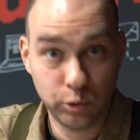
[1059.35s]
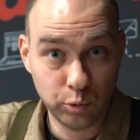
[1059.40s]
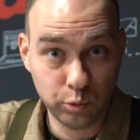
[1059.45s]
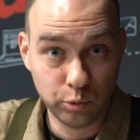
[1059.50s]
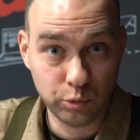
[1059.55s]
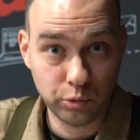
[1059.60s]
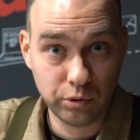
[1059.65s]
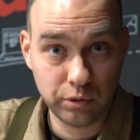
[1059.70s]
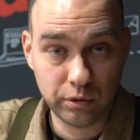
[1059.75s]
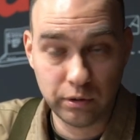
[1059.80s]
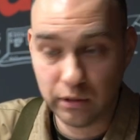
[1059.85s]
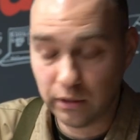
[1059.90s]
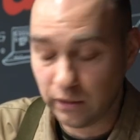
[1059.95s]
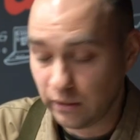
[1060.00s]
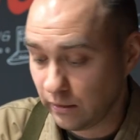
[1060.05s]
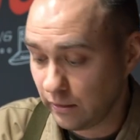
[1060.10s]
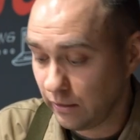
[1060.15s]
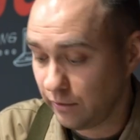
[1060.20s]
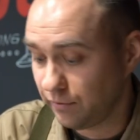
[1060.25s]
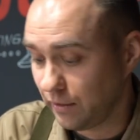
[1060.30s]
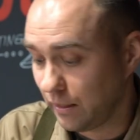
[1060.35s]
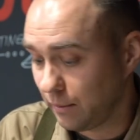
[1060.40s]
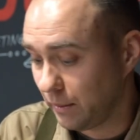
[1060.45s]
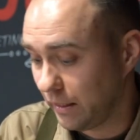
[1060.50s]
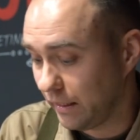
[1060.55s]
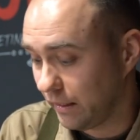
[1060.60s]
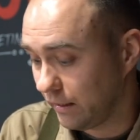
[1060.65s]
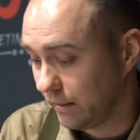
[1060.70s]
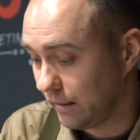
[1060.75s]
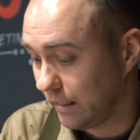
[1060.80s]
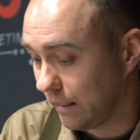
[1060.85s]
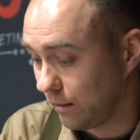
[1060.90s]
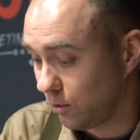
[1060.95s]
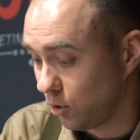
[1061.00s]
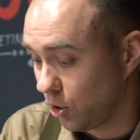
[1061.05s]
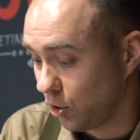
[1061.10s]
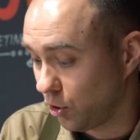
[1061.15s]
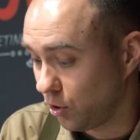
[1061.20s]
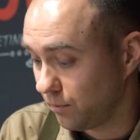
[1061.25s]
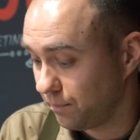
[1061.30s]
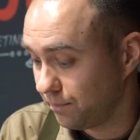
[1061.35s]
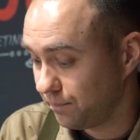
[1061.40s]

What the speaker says: news, if I make it that long.